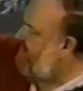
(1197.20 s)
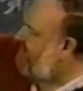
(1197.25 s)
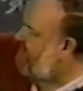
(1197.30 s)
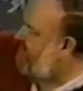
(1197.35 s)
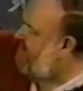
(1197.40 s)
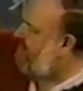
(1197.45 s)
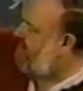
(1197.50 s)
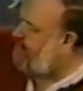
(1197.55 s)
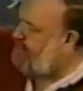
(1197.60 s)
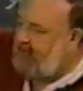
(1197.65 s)
it
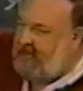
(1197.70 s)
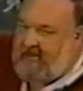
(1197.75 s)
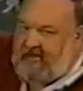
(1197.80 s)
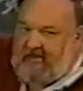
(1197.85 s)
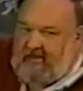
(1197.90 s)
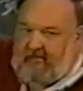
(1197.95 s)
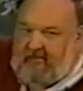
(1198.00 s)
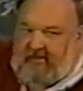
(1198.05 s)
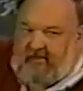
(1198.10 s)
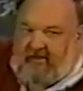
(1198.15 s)
separates
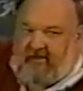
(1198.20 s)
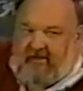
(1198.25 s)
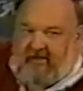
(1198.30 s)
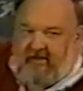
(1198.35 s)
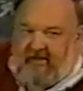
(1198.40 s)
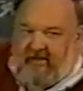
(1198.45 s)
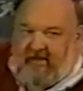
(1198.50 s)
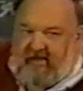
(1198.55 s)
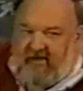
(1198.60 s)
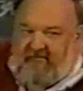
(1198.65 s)
here in the
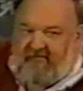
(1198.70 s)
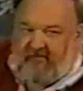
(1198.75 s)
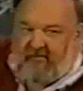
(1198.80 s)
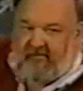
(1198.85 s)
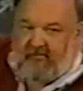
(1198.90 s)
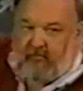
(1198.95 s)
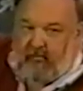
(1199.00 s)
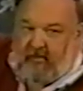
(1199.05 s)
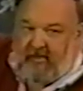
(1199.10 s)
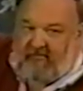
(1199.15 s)
leading edge for
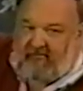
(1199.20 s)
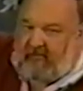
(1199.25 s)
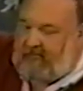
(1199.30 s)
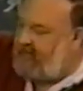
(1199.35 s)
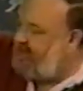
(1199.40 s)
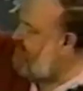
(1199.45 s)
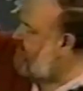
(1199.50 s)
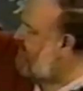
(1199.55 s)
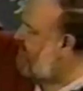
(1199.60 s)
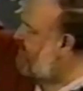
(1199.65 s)
whatever
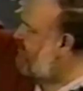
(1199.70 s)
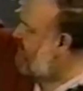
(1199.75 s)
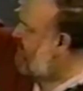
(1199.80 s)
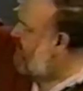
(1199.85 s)
reason